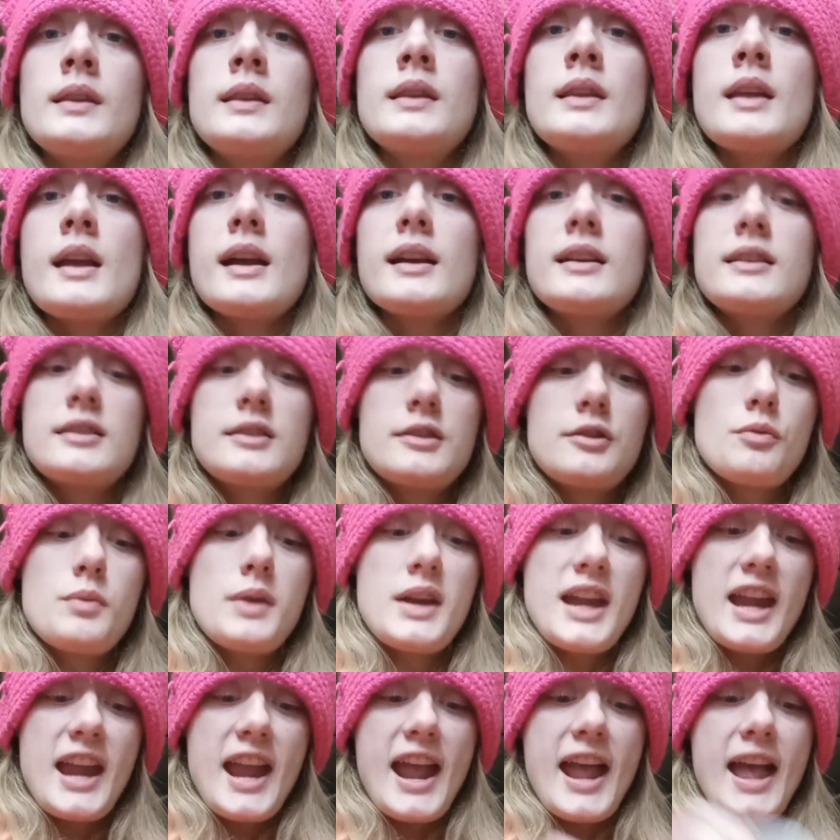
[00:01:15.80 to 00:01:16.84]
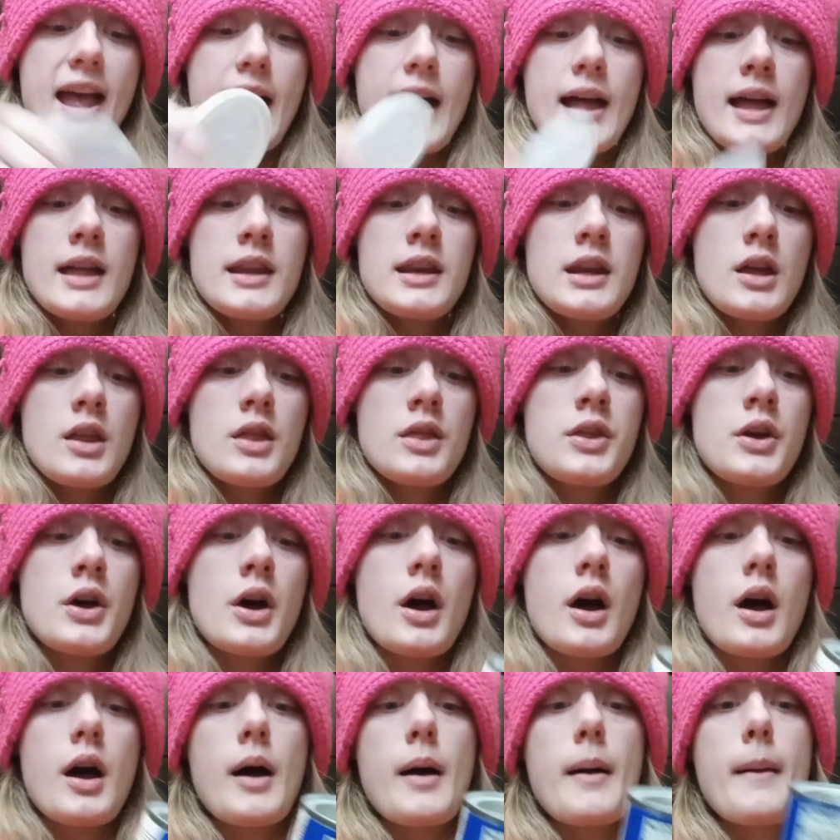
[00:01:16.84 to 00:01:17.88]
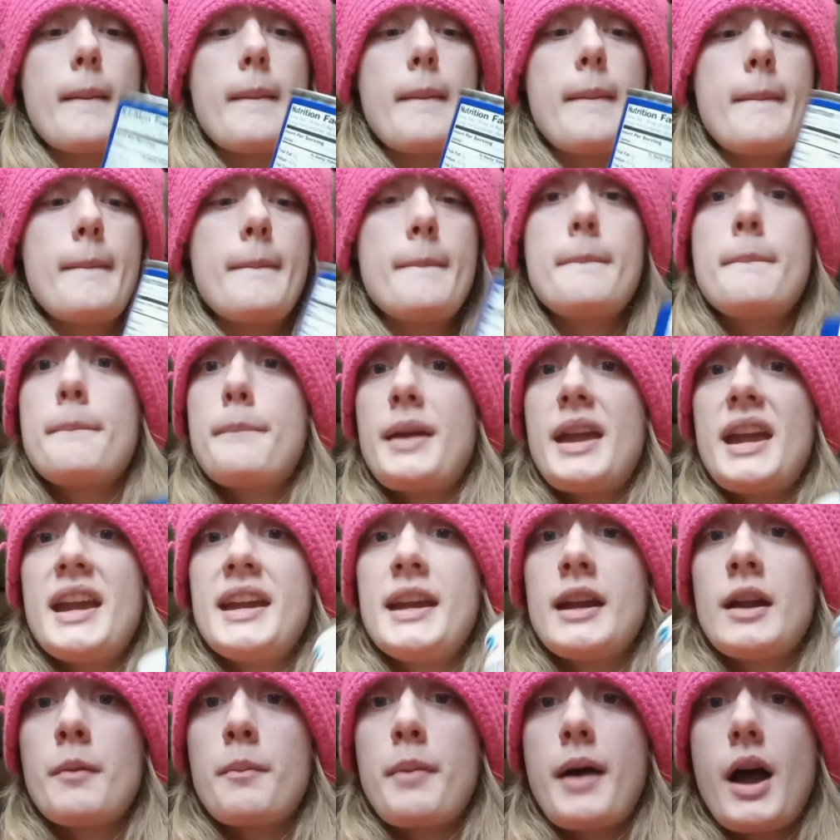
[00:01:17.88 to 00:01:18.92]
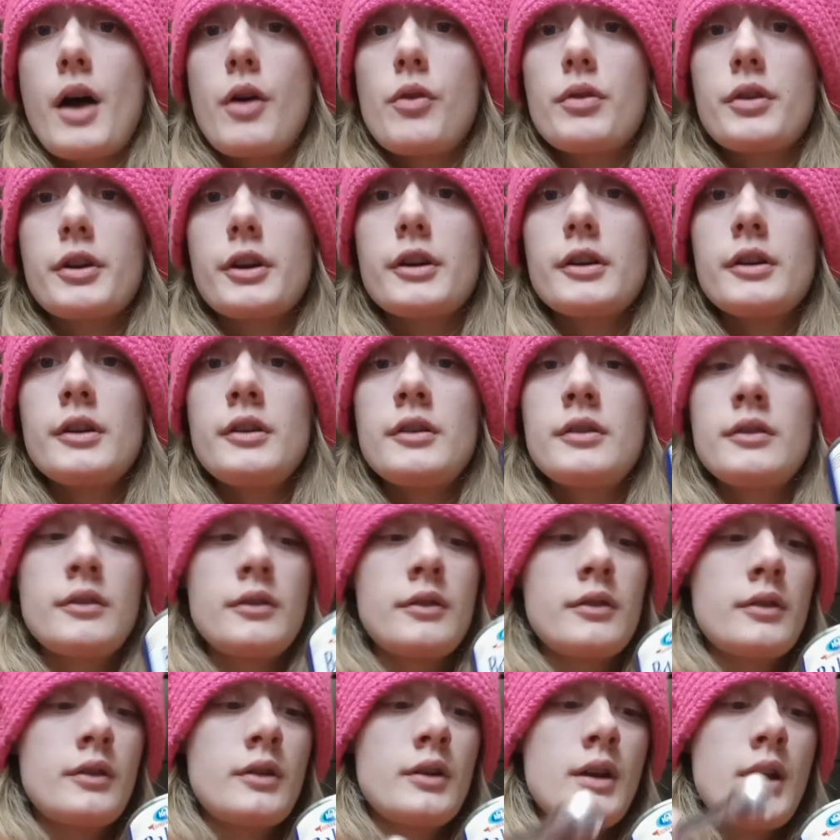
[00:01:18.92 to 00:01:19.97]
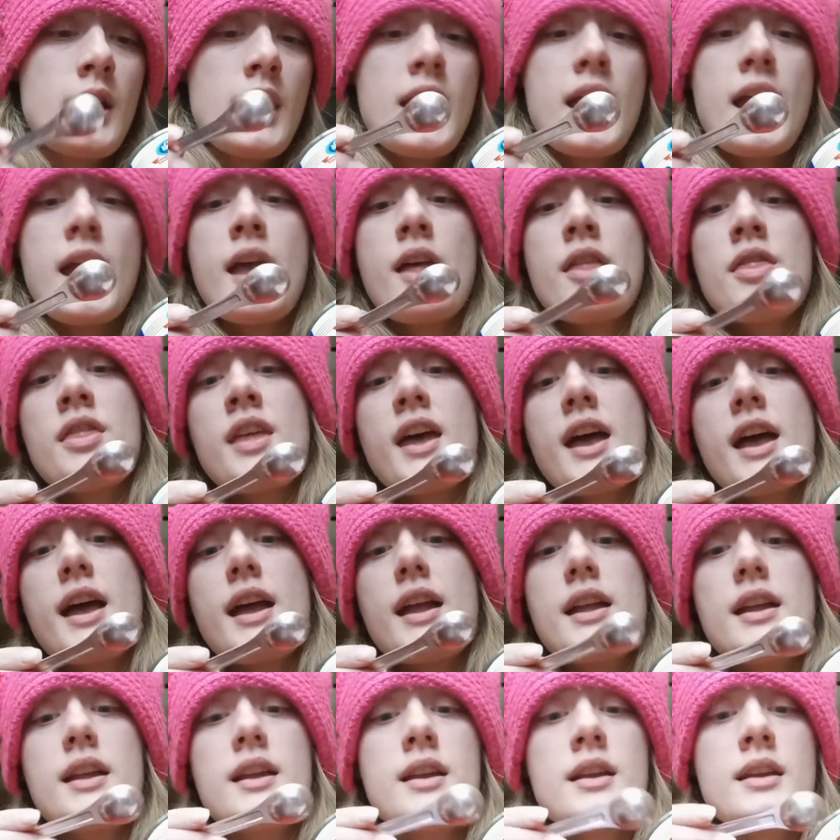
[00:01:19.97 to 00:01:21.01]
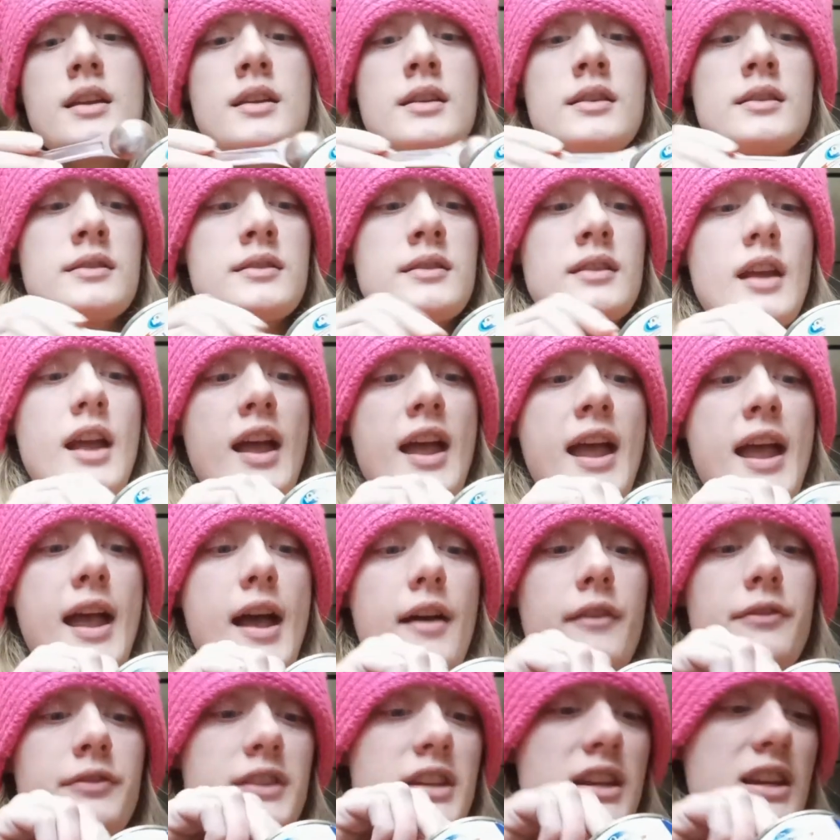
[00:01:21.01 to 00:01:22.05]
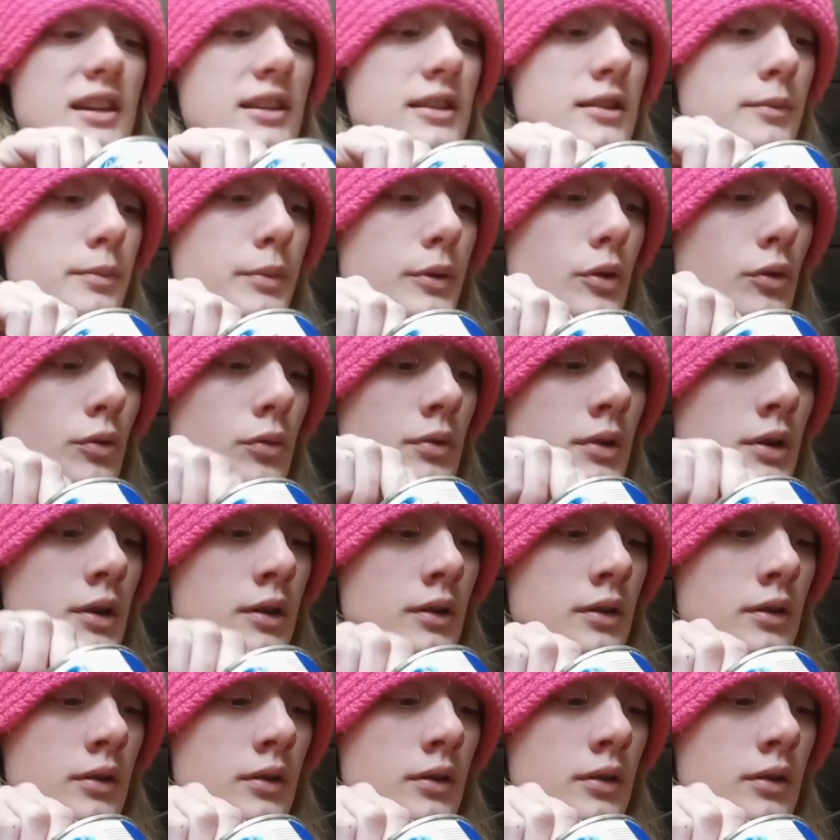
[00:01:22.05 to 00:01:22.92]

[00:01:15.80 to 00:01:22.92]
Next, we add the baking powder, and that is a half teaspoon.